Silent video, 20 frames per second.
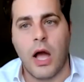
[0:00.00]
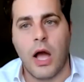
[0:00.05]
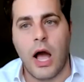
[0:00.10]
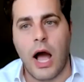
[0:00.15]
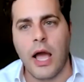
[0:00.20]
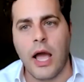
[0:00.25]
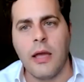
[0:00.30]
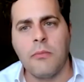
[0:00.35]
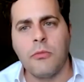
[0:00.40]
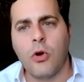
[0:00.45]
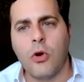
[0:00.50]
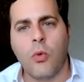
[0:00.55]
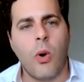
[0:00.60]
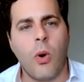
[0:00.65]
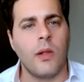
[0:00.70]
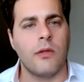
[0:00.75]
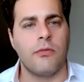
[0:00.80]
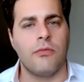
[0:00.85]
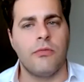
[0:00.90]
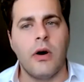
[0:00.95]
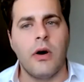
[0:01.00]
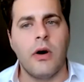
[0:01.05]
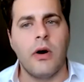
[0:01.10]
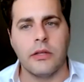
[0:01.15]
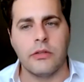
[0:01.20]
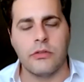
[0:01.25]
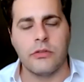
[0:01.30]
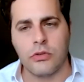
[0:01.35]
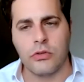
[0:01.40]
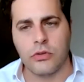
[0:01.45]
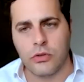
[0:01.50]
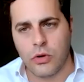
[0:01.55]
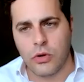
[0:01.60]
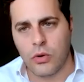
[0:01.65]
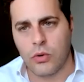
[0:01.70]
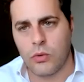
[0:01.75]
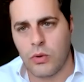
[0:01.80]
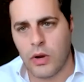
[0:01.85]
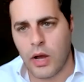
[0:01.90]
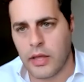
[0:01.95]
I am not qualified to
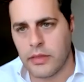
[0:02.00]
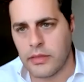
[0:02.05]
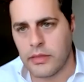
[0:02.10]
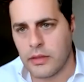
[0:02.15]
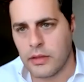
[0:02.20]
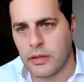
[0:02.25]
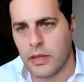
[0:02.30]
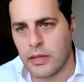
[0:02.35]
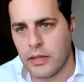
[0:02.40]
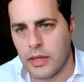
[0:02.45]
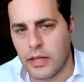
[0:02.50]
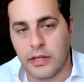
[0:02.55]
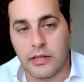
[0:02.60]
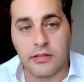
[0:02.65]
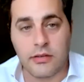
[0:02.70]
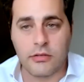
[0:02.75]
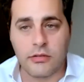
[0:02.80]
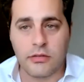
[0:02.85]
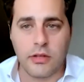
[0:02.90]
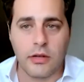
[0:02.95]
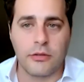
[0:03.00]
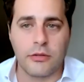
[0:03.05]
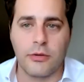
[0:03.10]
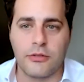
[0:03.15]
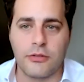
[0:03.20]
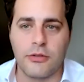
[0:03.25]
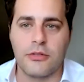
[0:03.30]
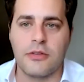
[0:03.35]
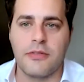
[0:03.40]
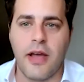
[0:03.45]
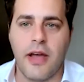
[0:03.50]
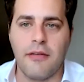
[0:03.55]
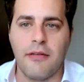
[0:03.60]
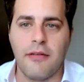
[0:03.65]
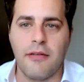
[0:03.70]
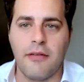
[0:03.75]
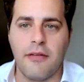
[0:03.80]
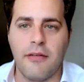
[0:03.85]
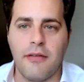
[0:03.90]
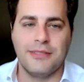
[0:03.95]
go and, and, and it sounds counterintuitive
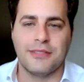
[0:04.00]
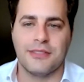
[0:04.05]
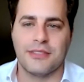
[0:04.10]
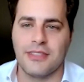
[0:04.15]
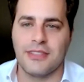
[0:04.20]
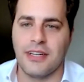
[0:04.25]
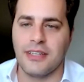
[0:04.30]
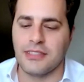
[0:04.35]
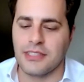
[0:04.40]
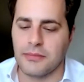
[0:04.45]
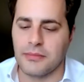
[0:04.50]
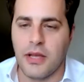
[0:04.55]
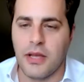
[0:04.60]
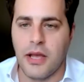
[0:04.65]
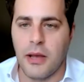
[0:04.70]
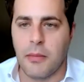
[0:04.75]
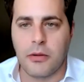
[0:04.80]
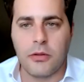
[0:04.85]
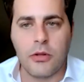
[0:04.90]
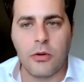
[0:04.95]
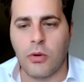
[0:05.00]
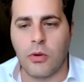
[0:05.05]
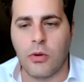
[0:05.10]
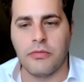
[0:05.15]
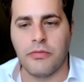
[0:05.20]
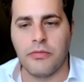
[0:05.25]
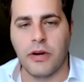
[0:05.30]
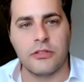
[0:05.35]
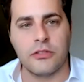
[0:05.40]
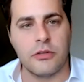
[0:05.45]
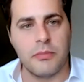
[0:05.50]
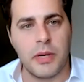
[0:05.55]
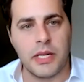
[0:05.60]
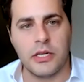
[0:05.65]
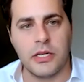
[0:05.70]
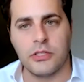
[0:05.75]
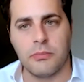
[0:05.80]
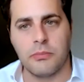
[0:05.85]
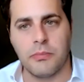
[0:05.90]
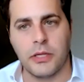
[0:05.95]
having a pension startup, but I'm not qualified to
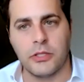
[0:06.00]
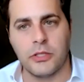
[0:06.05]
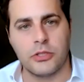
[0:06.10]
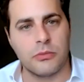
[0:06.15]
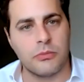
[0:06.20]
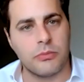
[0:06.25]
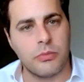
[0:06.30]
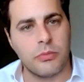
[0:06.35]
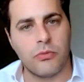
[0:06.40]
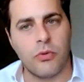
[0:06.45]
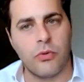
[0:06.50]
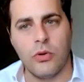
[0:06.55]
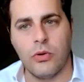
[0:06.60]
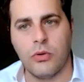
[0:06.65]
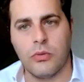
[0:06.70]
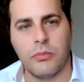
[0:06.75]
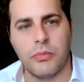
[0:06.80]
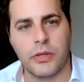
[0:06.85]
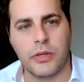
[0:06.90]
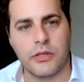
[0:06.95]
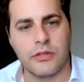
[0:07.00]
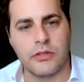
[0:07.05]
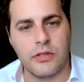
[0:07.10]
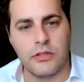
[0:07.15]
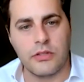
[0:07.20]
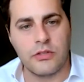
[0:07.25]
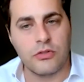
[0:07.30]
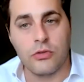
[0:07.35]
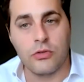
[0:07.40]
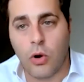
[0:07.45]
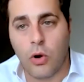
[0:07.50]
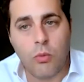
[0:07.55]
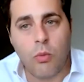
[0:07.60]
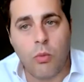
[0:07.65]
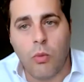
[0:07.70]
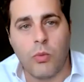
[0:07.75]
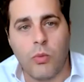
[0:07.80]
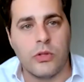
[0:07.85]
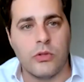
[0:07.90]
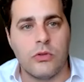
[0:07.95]
manage a pension portfolio because it's not
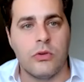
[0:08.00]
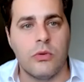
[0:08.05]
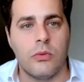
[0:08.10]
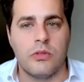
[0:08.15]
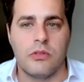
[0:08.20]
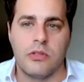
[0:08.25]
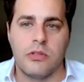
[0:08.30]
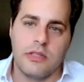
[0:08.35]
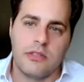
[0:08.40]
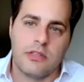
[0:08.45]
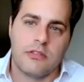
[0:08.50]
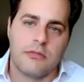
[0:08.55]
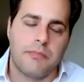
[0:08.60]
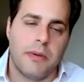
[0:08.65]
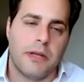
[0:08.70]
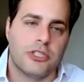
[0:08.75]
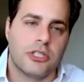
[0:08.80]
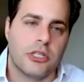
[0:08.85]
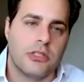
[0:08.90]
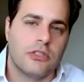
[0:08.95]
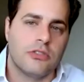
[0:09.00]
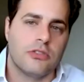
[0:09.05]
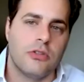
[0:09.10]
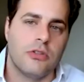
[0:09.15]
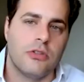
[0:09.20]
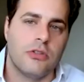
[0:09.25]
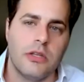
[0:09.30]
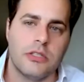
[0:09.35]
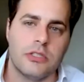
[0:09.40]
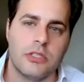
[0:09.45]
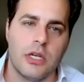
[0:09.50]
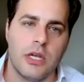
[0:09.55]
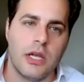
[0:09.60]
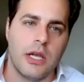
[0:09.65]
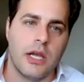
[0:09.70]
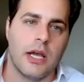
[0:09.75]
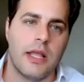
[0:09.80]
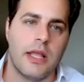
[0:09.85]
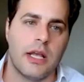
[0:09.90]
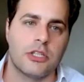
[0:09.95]
what we do. It's, it's a specialist knowledge.
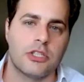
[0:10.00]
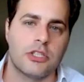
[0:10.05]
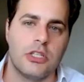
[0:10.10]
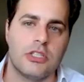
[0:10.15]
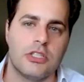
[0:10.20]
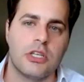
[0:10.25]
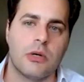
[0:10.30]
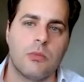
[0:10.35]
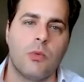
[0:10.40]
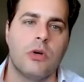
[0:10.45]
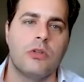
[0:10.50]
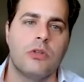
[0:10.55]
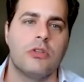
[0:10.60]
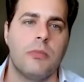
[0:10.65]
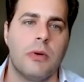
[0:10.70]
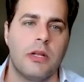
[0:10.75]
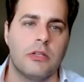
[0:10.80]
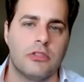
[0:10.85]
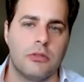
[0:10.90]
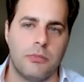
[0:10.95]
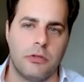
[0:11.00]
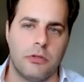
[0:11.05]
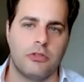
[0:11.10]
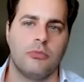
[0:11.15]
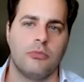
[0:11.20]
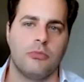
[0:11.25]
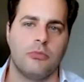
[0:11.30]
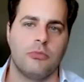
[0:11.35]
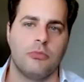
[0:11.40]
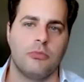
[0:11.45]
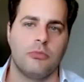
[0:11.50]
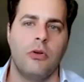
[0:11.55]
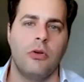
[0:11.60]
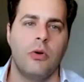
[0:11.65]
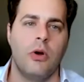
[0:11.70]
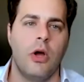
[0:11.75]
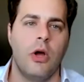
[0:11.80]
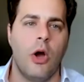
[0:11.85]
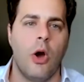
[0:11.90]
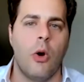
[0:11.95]
And actually, someone to manage a pension
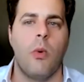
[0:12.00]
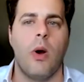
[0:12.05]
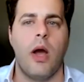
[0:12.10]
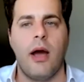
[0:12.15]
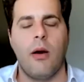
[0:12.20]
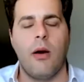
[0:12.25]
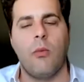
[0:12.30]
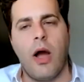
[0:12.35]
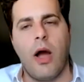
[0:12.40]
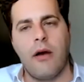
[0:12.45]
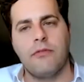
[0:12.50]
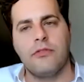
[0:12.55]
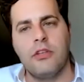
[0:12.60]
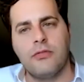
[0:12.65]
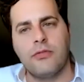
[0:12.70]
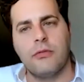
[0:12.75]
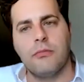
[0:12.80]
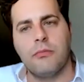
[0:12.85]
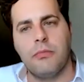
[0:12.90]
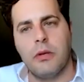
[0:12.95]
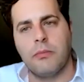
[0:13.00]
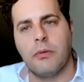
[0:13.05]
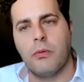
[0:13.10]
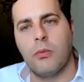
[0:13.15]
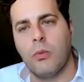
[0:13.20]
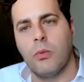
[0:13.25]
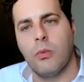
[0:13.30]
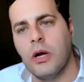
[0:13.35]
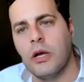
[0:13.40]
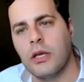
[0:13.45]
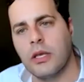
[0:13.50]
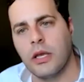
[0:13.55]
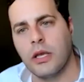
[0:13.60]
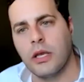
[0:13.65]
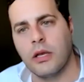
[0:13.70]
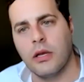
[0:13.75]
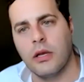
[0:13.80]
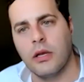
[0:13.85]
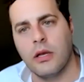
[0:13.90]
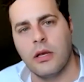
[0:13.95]
portfolio will, ha- will have different people working